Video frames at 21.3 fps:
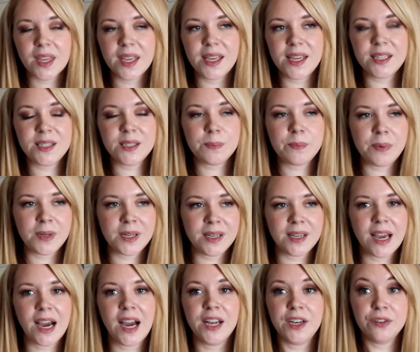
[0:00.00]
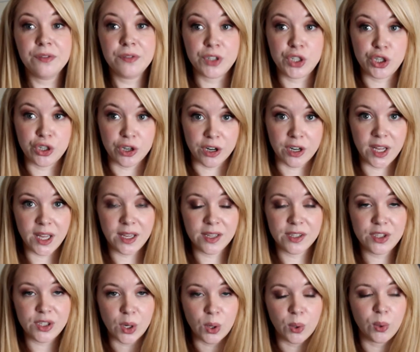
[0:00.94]
it's been kind of a journey.
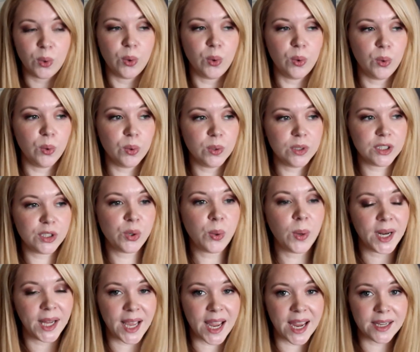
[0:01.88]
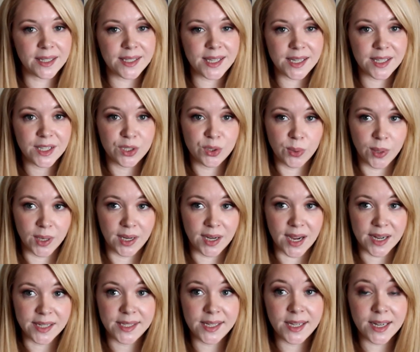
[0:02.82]
So 2018 and
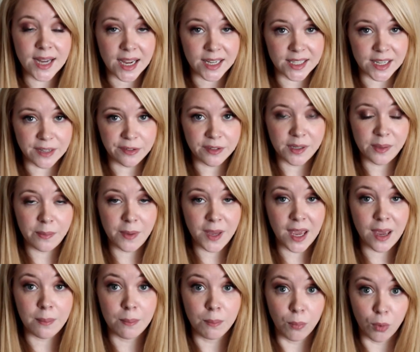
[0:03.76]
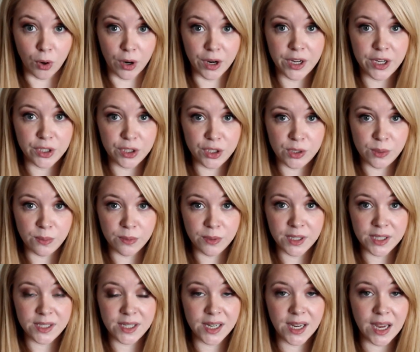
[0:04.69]
2019, I definitely became more
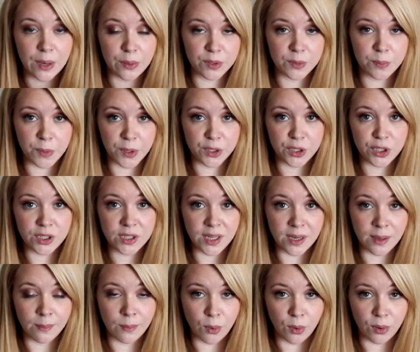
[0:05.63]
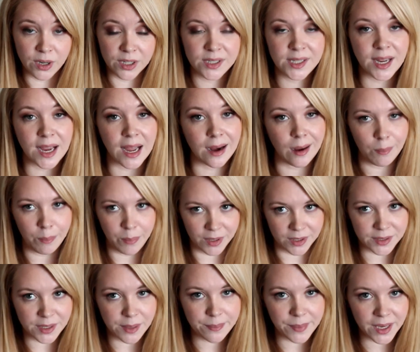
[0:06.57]
consumeristic. I was purchasing more to kind of
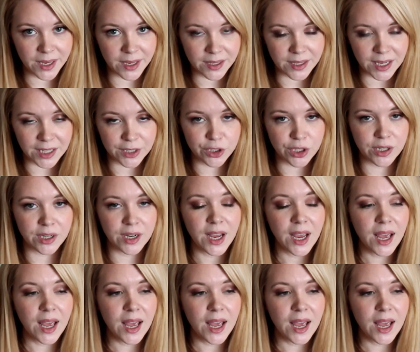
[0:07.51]
build up my collection